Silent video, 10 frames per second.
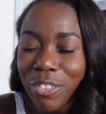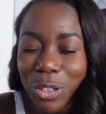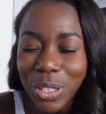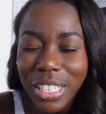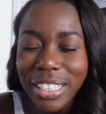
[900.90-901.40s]
for
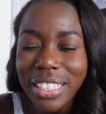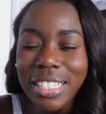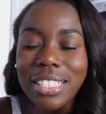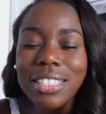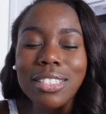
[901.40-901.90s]
you to eat
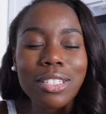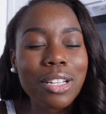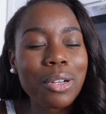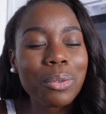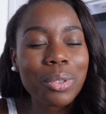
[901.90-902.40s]
this, you
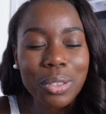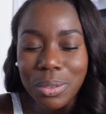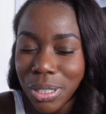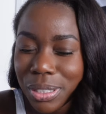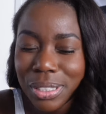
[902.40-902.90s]
know,
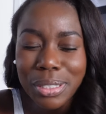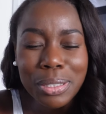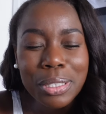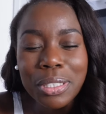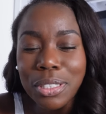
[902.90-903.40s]

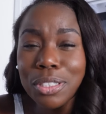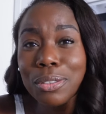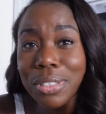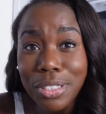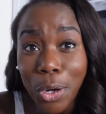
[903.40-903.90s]

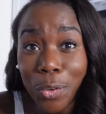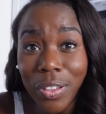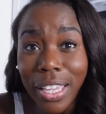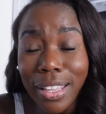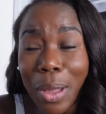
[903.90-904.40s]
you deserve
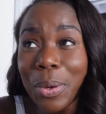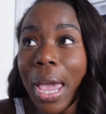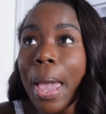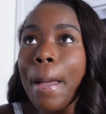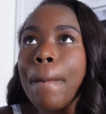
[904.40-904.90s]
it,
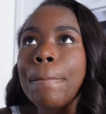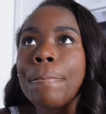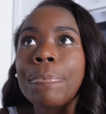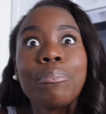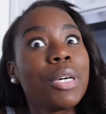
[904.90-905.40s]
okay?
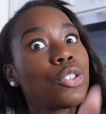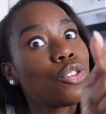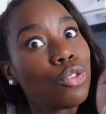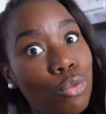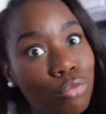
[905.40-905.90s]
But
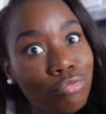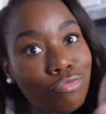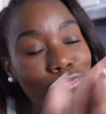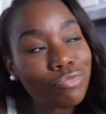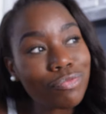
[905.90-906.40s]
soon,
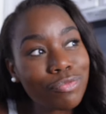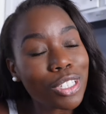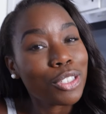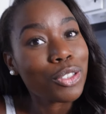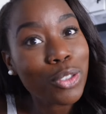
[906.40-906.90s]

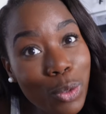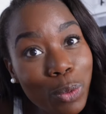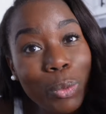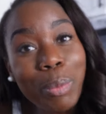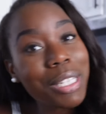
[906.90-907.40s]

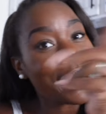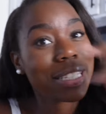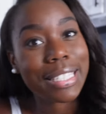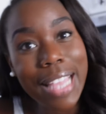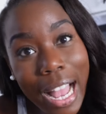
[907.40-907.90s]
soon we're about to get
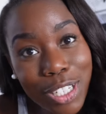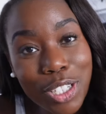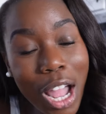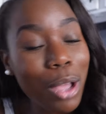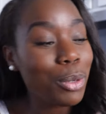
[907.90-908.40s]

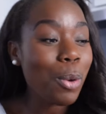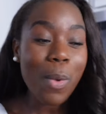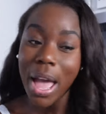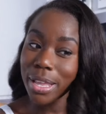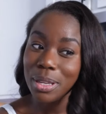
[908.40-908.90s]
snatched. I don't know
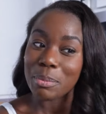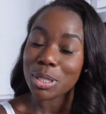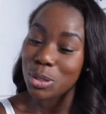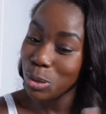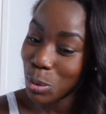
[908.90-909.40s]
when,
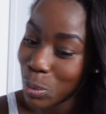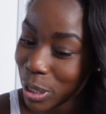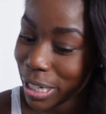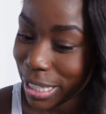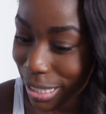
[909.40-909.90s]
but soon we're
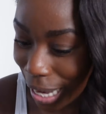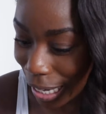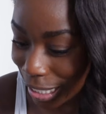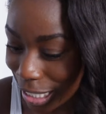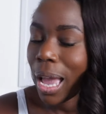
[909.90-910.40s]
gonna get
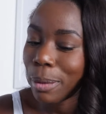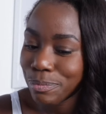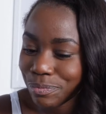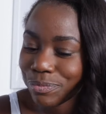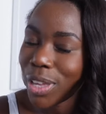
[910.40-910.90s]
snatched. Yeah,
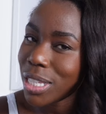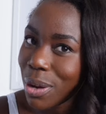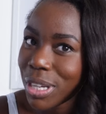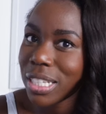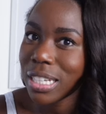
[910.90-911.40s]
that's
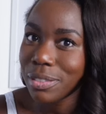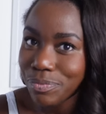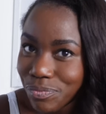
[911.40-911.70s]
how I did it.